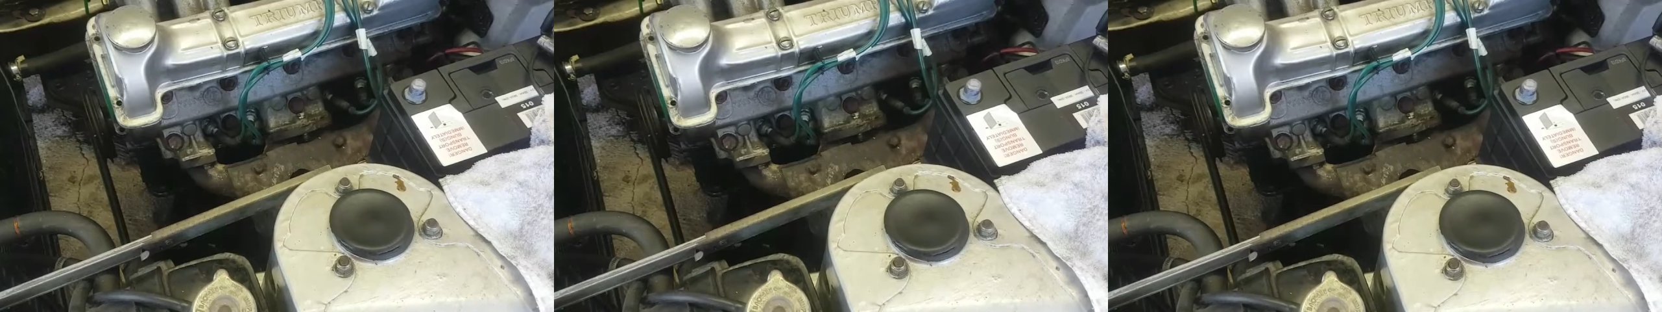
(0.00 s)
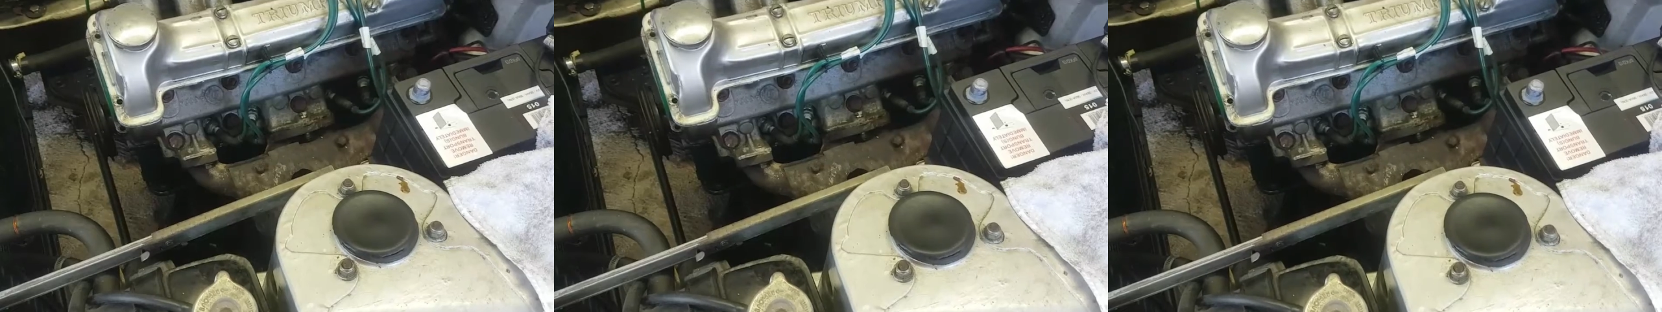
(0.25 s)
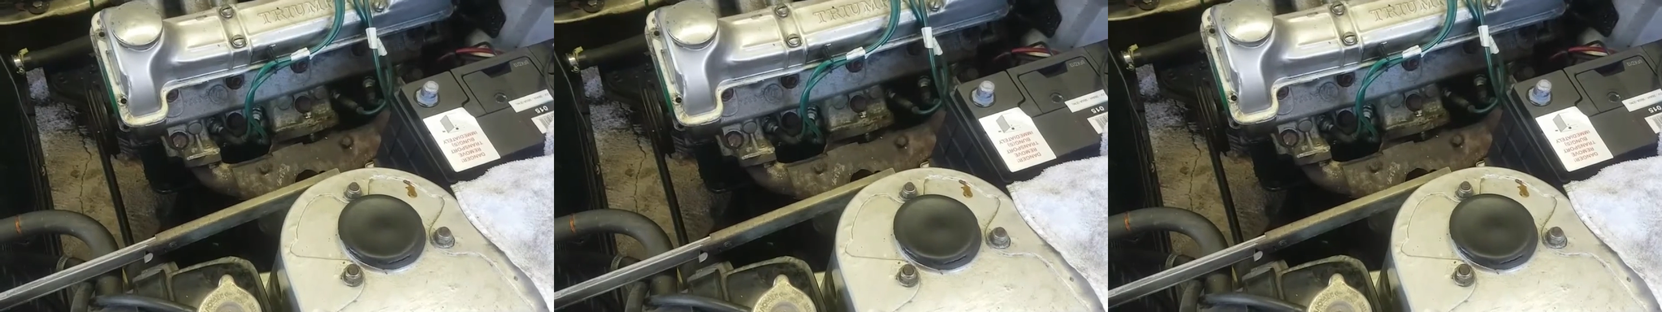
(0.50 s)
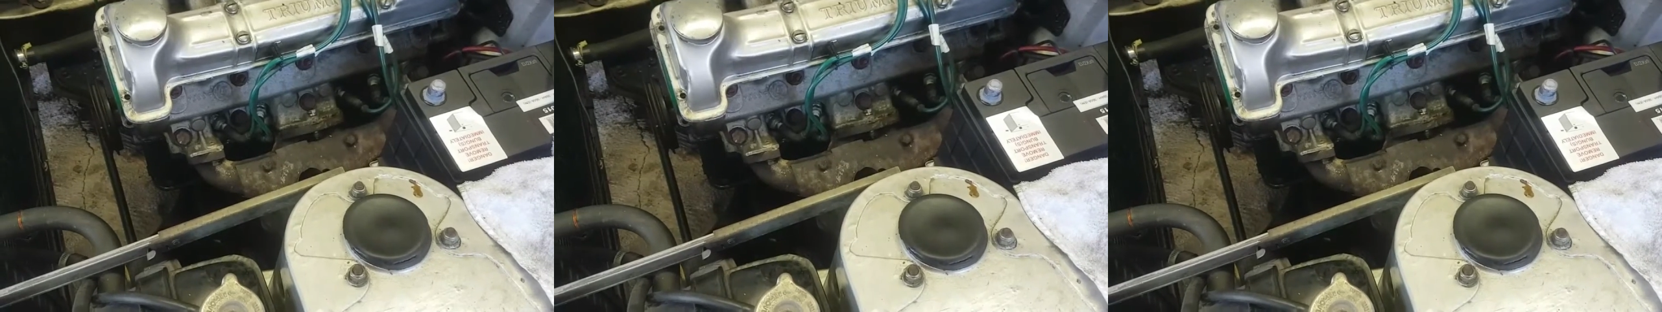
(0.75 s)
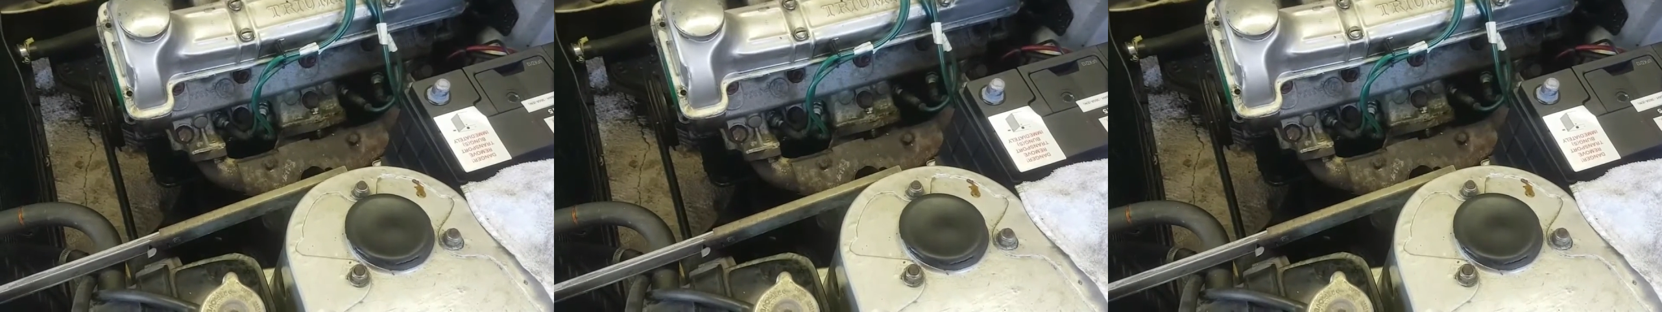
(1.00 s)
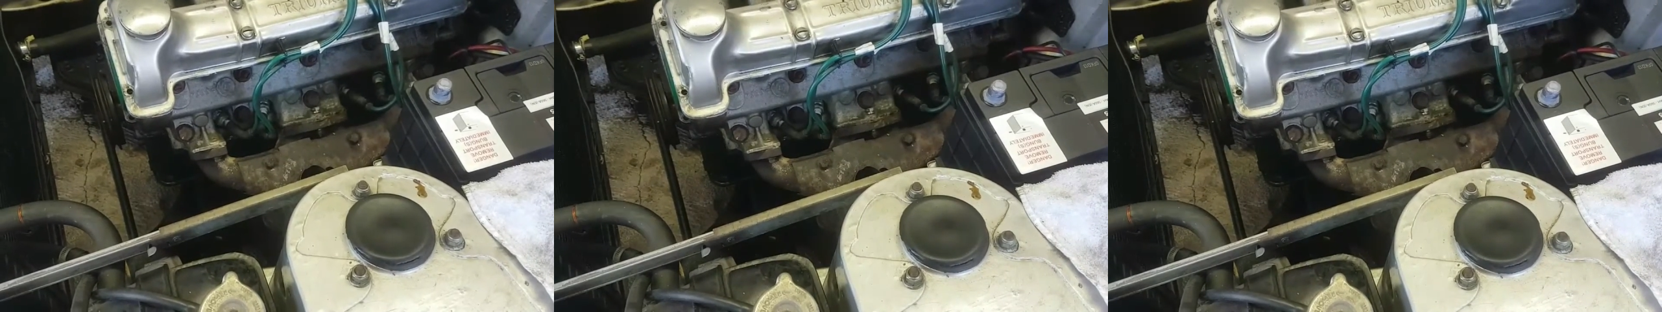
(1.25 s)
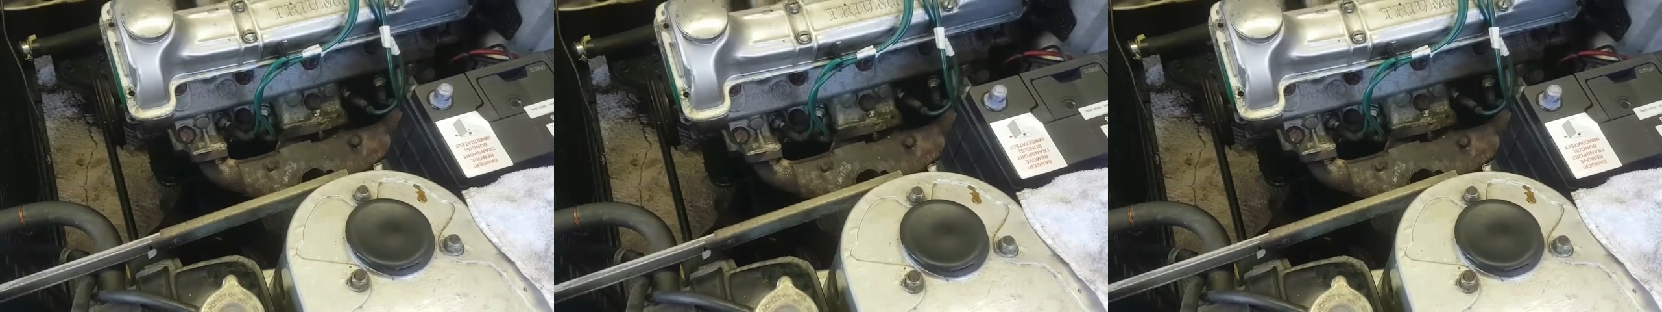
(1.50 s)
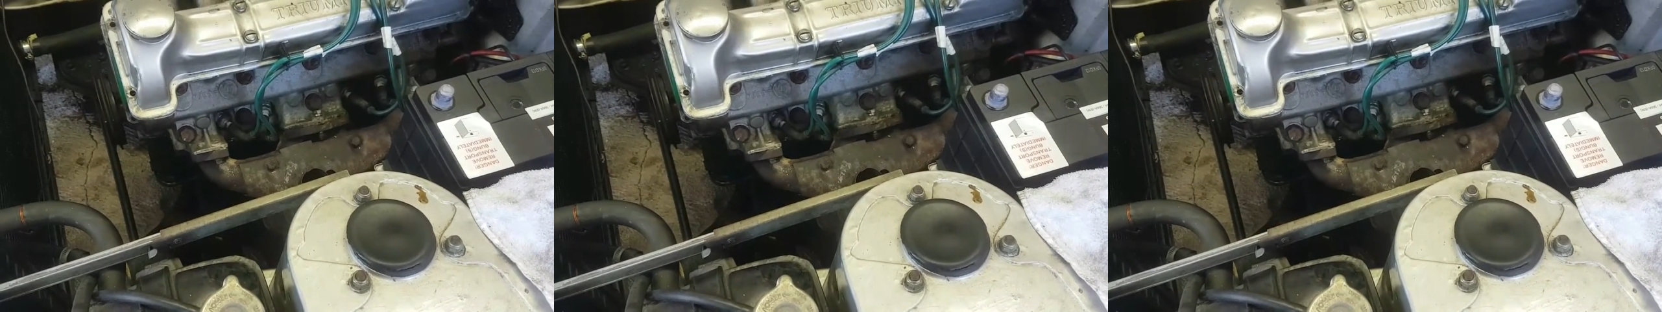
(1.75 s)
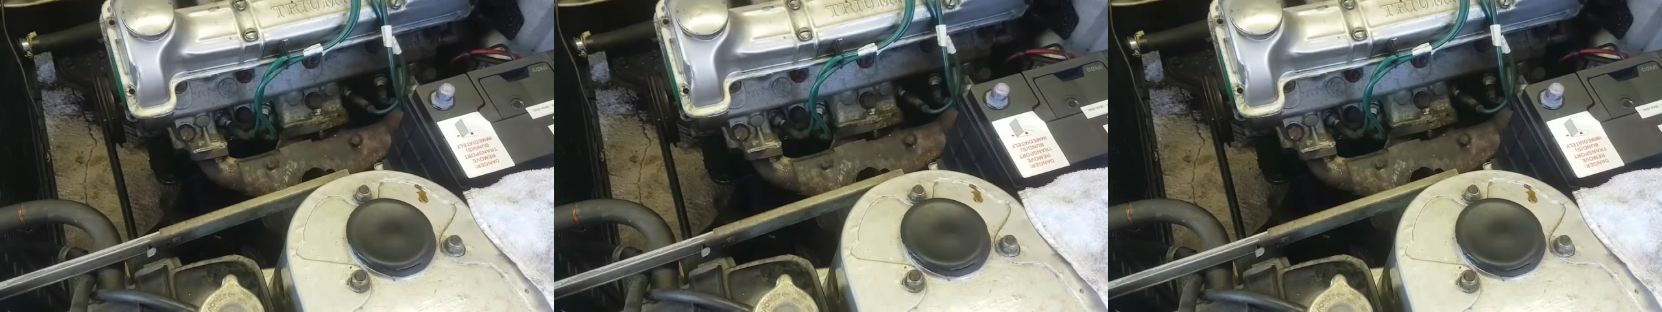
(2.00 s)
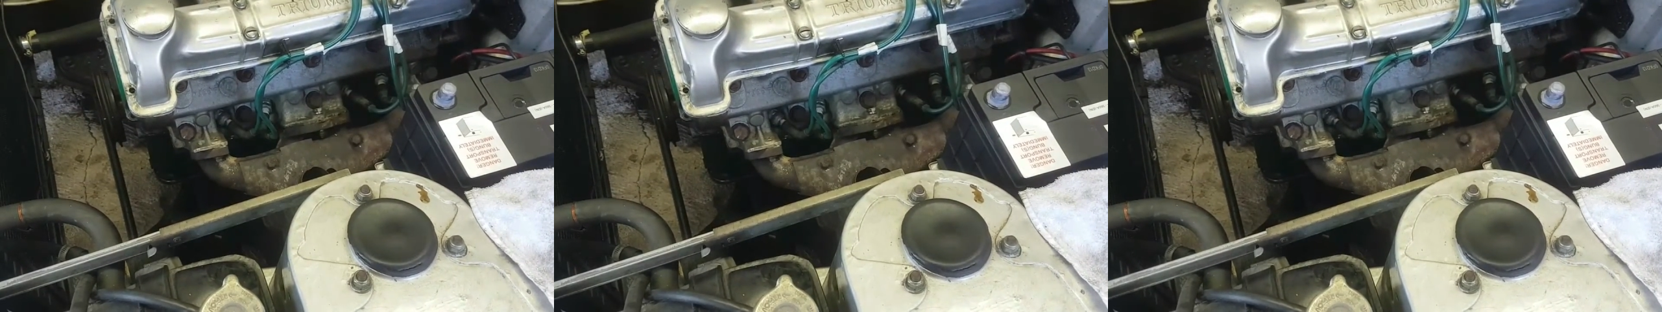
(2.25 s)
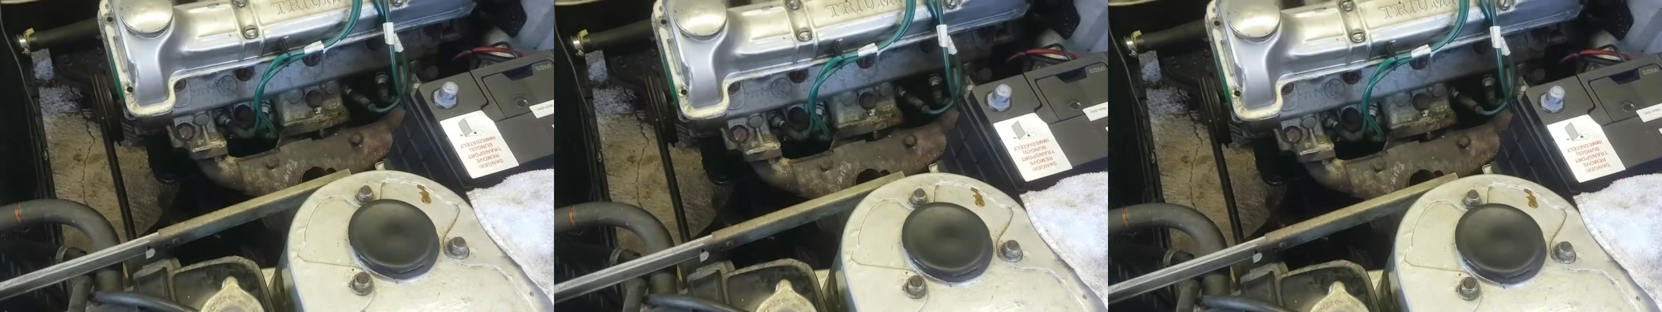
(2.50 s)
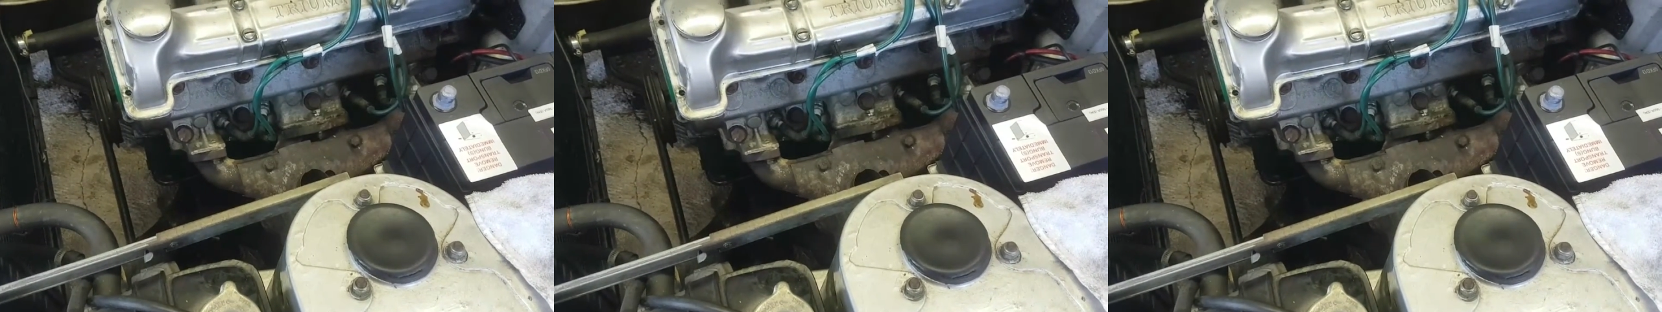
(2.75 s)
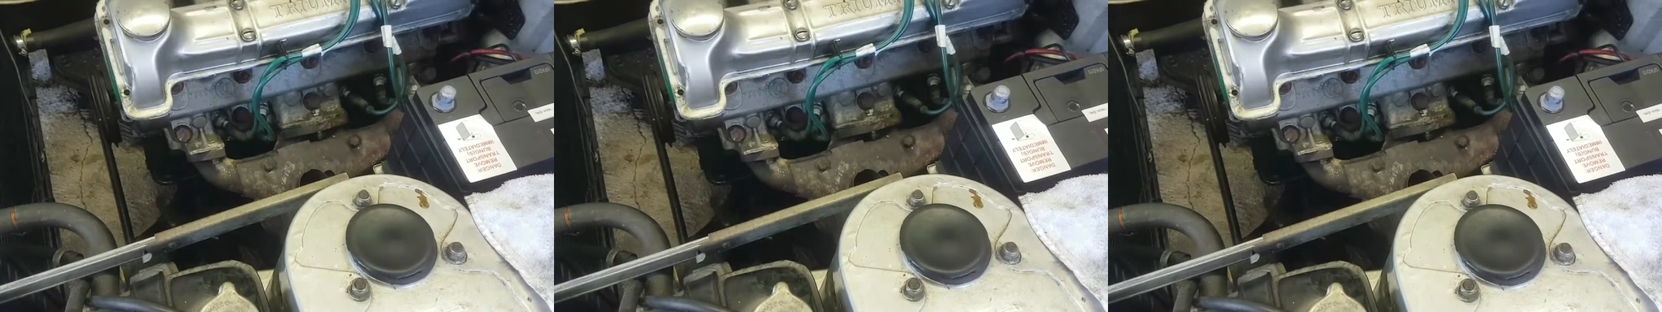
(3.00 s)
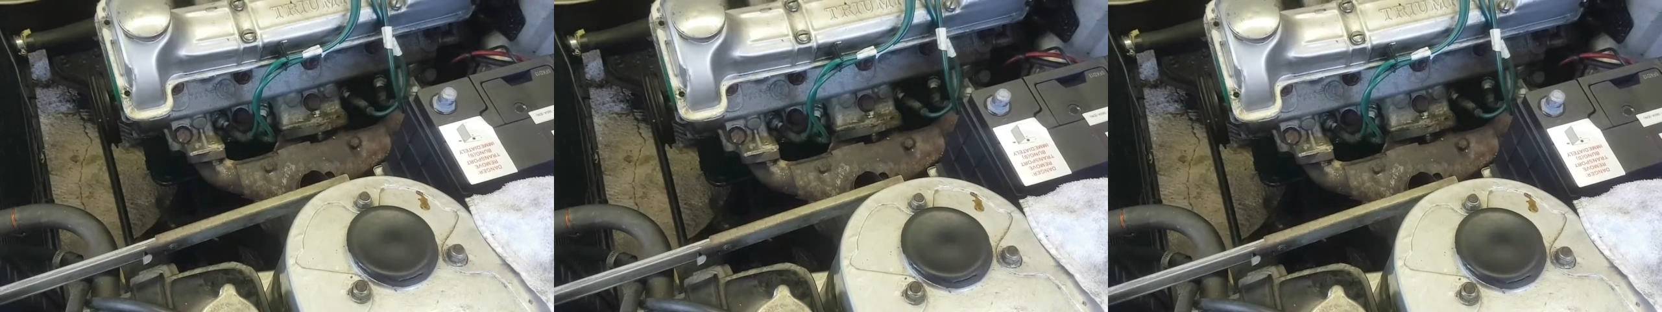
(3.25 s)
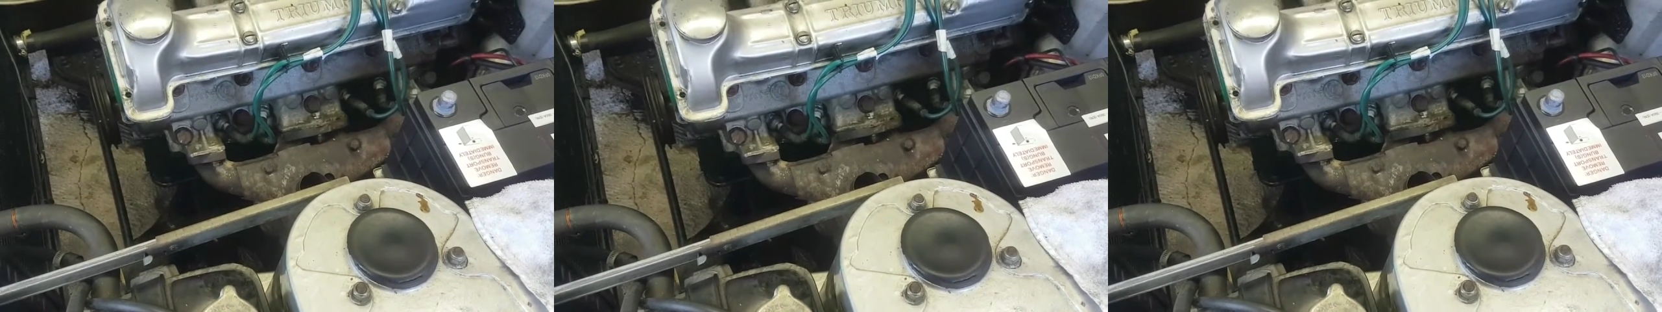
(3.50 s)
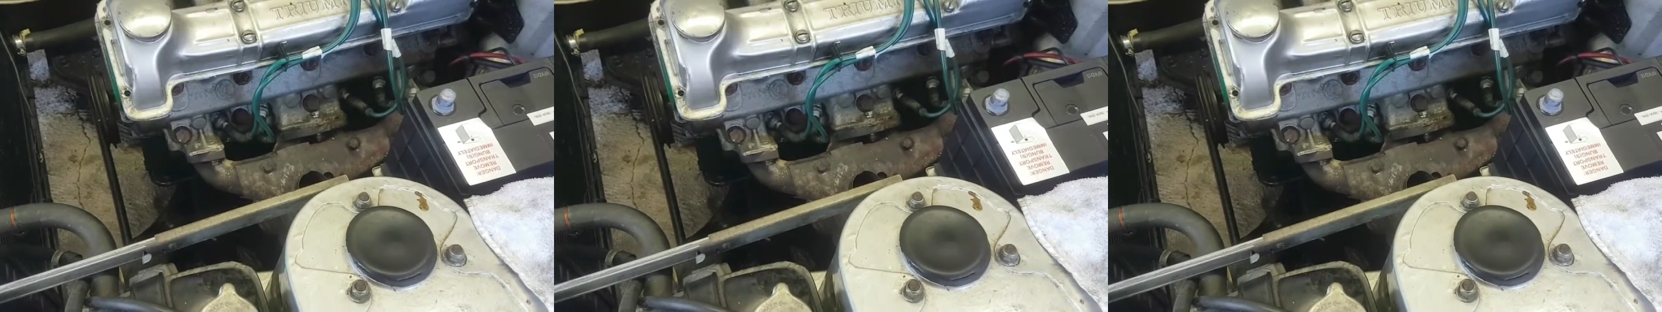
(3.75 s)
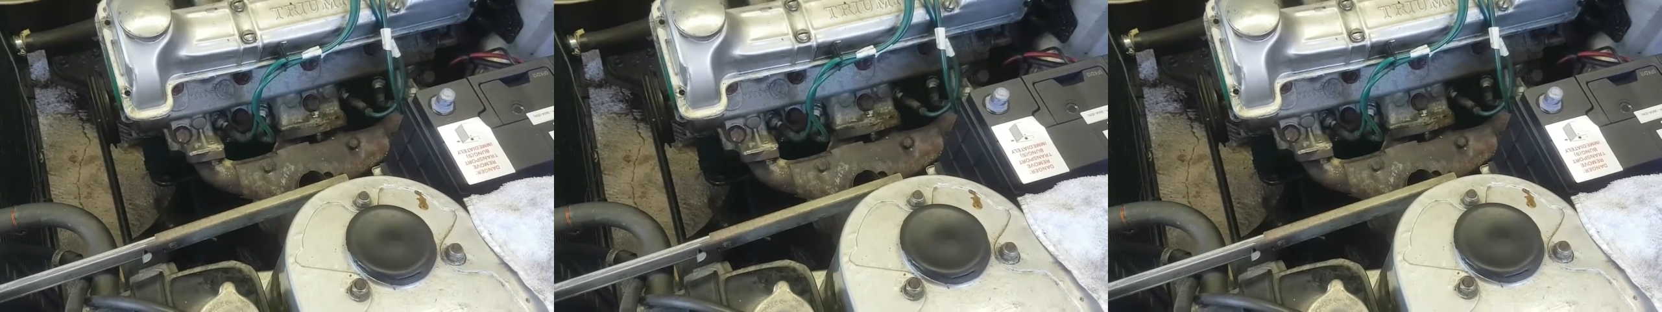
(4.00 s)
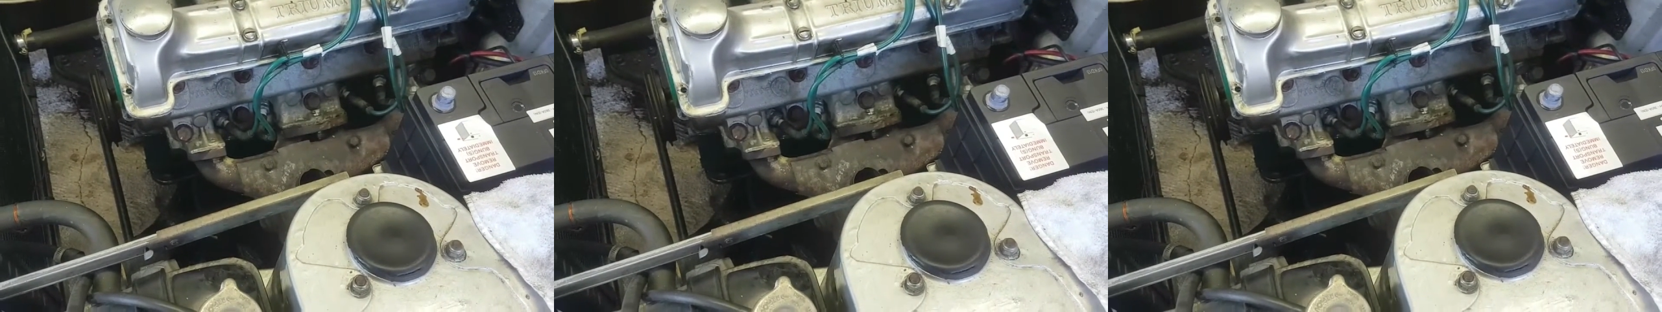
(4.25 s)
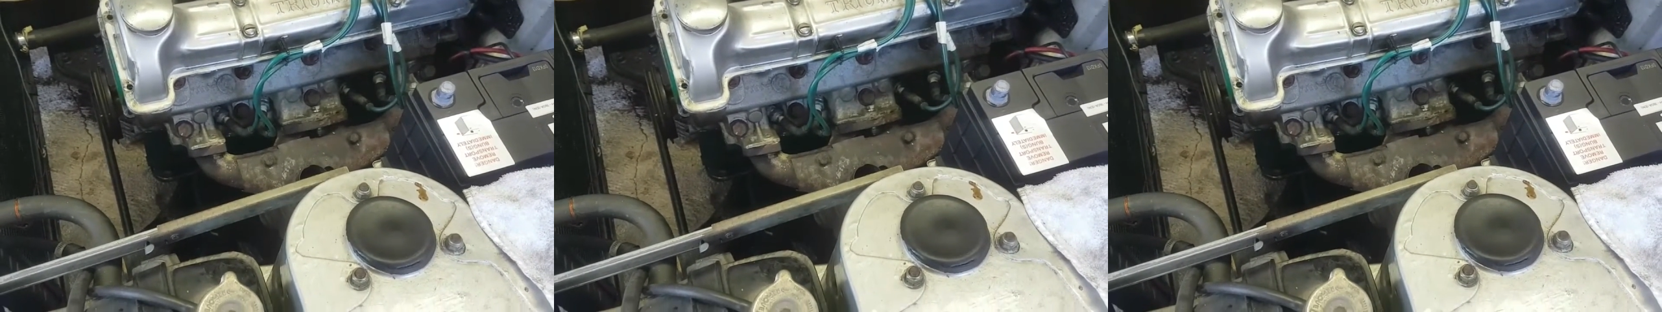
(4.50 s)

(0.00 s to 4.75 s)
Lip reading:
No face is visible, so there are no lips to read.